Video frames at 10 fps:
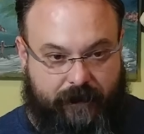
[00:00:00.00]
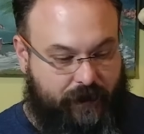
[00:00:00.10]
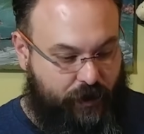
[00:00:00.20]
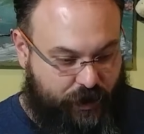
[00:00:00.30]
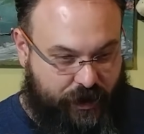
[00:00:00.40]

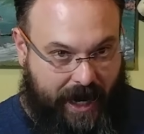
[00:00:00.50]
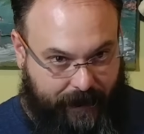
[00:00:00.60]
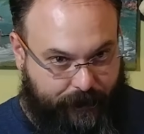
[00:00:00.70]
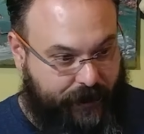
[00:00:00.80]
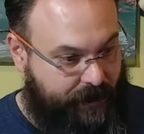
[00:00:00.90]

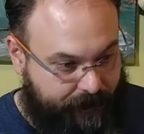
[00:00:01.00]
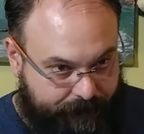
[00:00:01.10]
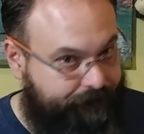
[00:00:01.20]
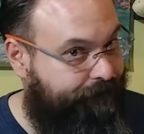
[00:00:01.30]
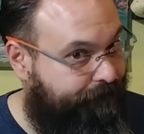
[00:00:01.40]
shapes.
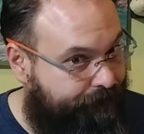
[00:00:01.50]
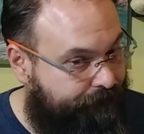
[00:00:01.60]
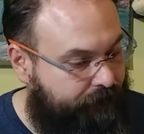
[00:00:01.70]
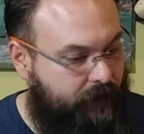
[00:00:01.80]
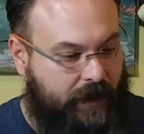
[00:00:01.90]

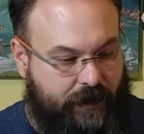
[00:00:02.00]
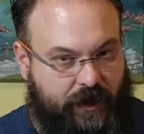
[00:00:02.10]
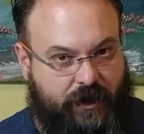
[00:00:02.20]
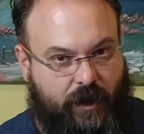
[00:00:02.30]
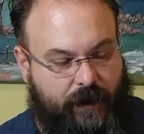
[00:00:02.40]
Let's
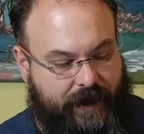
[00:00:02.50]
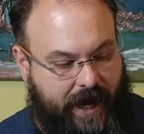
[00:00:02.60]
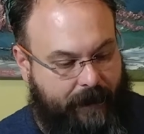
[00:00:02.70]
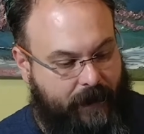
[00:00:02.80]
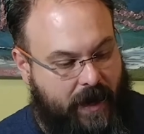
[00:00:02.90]
just go with
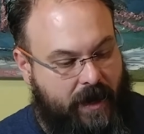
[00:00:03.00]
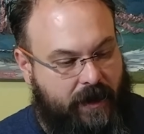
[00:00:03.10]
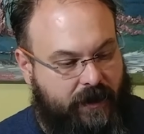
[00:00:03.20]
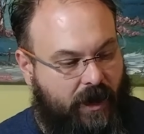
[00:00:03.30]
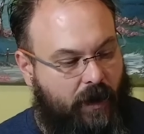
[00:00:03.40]
that.
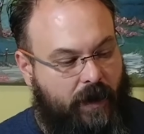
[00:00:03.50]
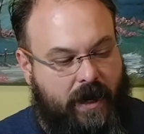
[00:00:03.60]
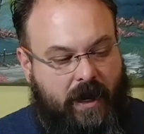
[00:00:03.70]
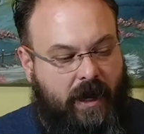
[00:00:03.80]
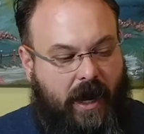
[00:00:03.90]
So
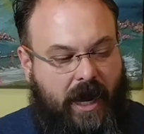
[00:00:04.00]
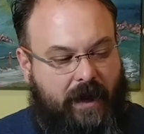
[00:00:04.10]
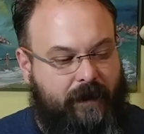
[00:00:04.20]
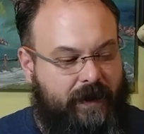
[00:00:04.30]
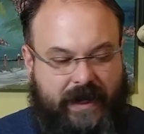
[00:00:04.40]

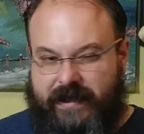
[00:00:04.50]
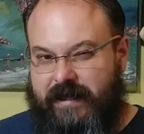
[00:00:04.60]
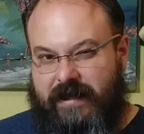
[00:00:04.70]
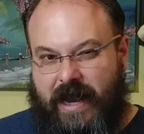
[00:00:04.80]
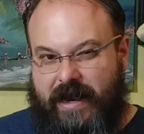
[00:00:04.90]
this
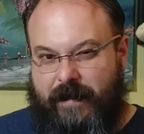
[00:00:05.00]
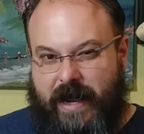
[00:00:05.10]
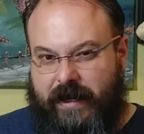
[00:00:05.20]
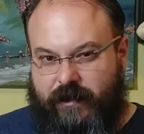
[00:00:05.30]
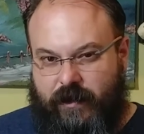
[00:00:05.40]
is, I'm
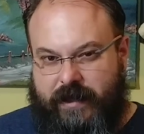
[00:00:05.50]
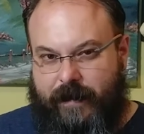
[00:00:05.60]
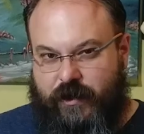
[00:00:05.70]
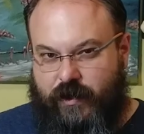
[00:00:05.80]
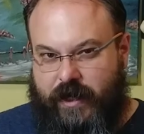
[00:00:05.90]
not going to do a
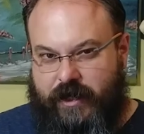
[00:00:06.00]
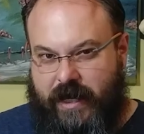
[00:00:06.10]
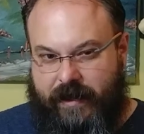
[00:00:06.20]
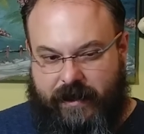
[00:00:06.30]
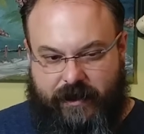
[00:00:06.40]
demonstration
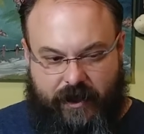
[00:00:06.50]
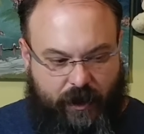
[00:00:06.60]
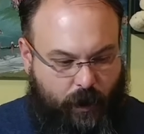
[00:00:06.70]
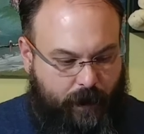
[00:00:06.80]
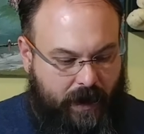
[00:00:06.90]
on this
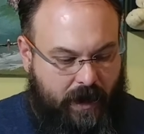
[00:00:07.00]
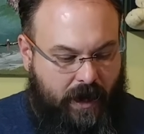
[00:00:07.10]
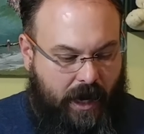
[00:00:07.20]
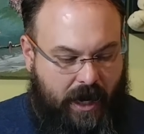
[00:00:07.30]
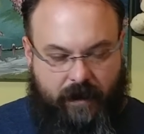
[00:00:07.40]
cube,
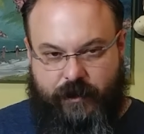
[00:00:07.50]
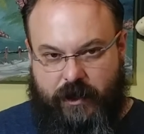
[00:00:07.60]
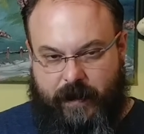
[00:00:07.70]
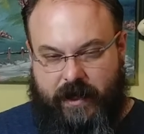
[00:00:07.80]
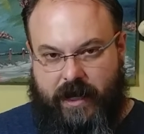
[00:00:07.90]

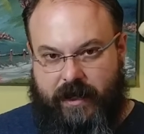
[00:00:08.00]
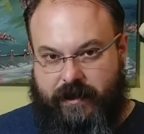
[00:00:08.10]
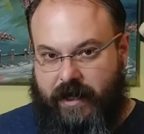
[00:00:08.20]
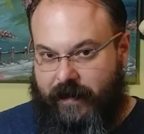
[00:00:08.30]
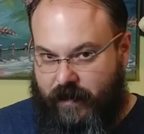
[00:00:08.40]
just
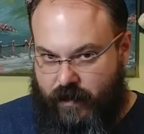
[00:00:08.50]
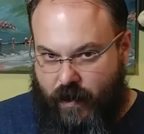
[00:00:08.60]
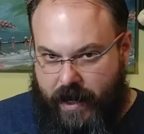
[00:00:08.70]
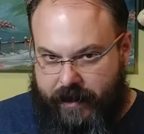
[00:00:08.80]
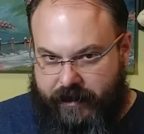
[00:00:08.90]
because if you
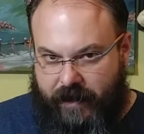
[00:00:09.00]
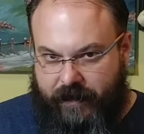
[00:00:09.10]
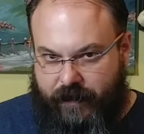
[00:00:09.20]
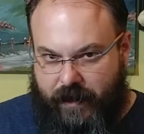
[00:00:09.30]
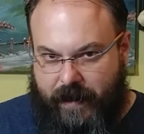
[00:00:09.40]
know how to solve
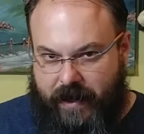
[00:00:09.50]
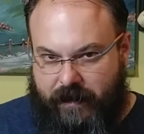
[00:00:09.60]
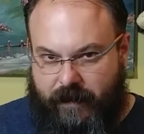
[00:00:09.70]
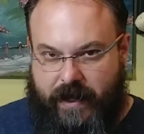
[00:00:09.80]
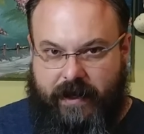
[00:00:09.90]
the
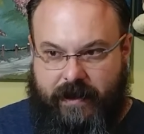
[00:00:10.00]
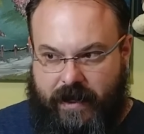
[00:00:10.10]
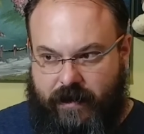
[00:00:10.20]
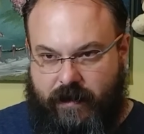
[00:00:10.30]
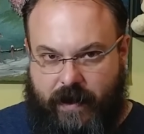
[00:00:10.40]
3x3,
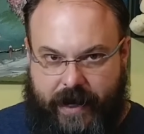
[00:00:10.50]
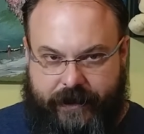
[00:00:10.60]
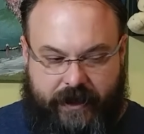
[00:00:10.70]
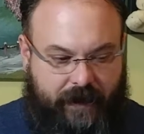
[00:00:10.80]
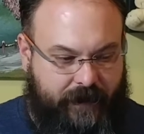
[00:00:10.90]
then you know how to
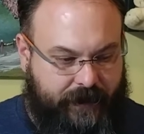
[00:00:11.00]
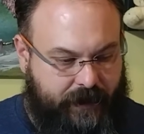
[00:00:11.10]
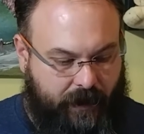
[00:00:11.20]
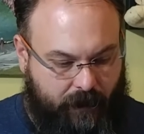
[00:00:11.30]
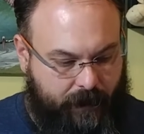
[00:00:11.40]
solve this
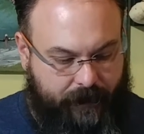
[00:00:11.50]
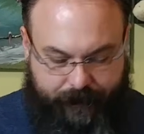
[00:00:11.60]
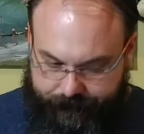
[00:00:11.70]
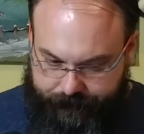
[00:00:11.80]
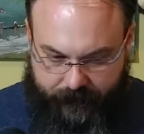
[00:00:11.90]
cube.
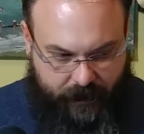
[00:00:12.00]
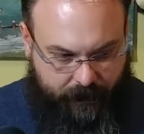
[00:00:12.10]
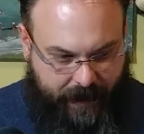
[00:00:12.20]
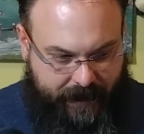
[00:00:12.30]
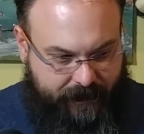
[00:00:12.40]

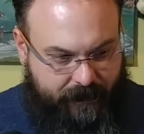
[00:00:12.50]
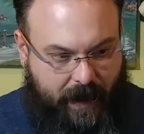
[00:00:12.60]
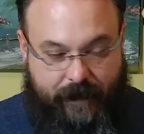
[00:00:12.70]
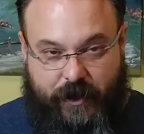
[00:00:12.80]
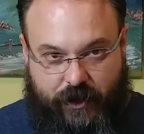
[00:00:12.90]
So
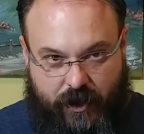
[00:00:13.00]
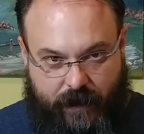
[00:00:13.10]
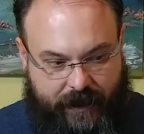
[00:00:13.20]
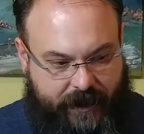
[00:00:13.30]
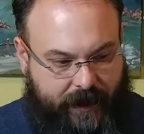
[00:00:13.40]
I'm just
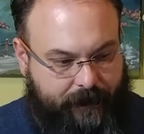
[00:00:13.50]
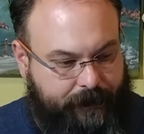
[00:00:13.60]
showing it to you.